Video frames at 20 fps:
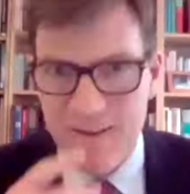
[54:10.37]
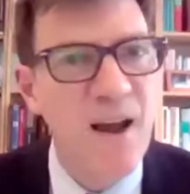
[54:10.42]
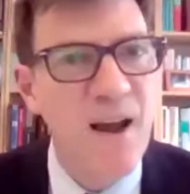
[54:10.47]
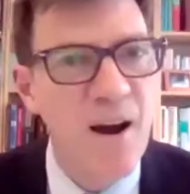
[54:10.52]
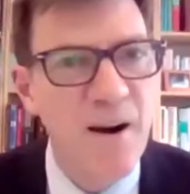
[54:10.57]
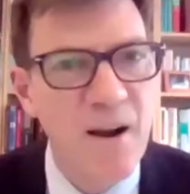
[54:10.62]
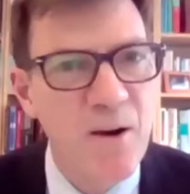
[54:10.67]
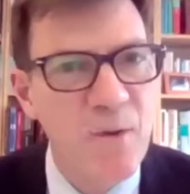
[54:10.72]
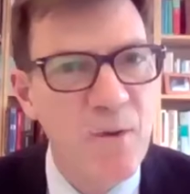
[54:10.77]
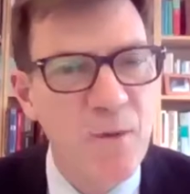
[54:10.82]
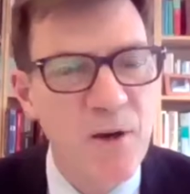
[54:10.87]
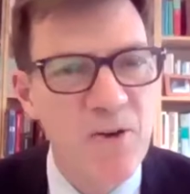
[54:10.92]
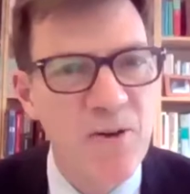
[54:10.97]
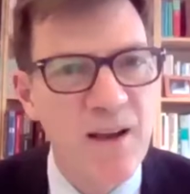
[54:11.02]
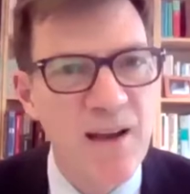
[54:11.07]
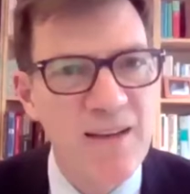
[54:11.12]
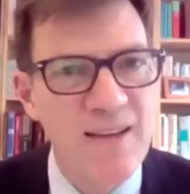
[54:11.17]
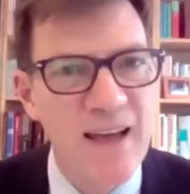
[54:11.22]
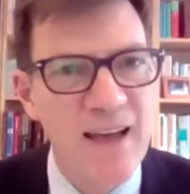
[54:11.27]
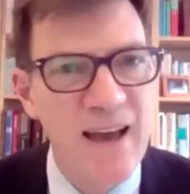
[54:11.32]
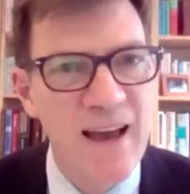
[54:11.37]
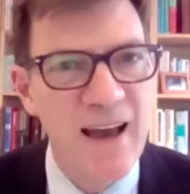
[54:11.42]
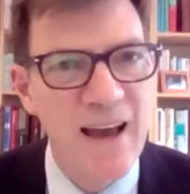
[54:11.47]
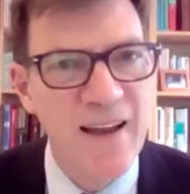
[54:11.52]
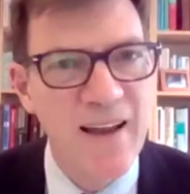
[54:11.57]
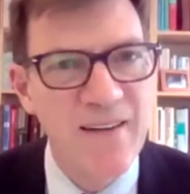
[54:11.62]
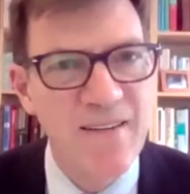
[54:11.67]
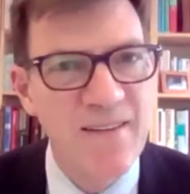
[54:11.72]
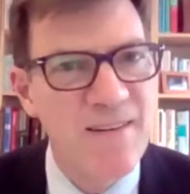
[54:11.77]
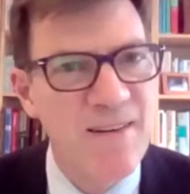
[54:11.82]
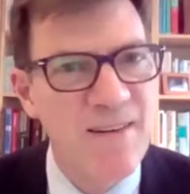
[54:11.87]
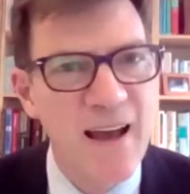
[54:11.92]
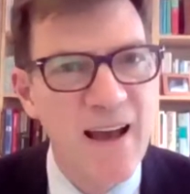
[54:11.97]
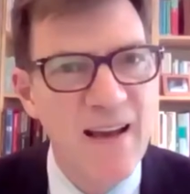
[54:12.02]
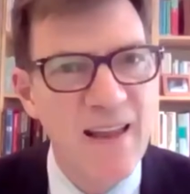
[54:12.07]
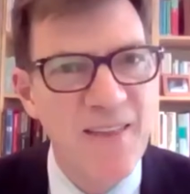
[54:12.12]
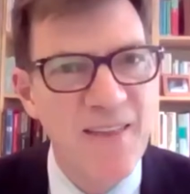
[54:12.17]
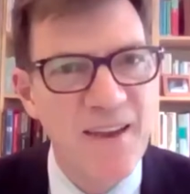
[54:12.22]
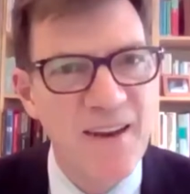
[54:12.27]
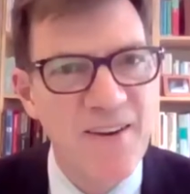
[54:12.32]
Tara, would you like to add
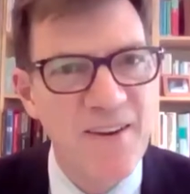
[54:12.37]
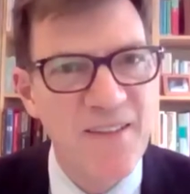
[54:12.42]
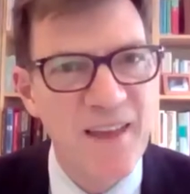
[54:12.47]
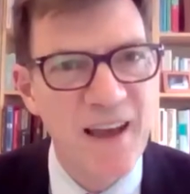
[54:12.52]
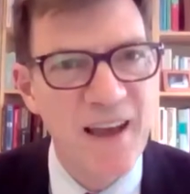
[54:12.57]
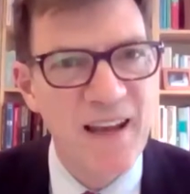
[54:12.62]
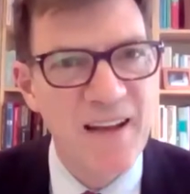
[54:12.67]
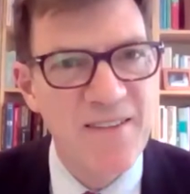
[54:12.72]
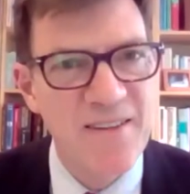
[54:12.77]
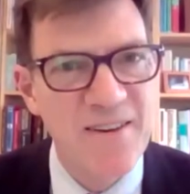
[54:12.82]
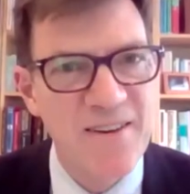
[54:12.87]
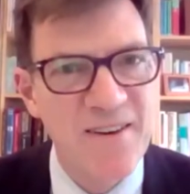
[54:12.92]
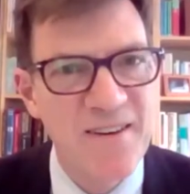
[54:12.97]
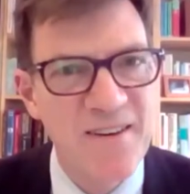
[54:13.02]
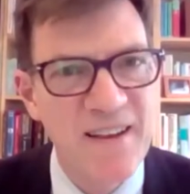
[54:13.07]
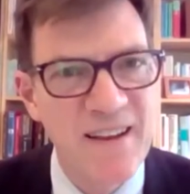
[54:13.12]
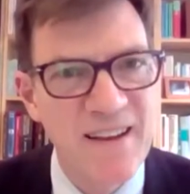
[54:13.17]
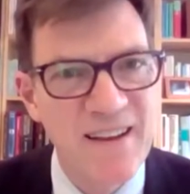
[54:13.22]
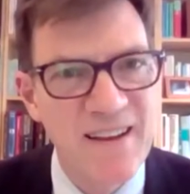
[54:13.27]
anything to that answer?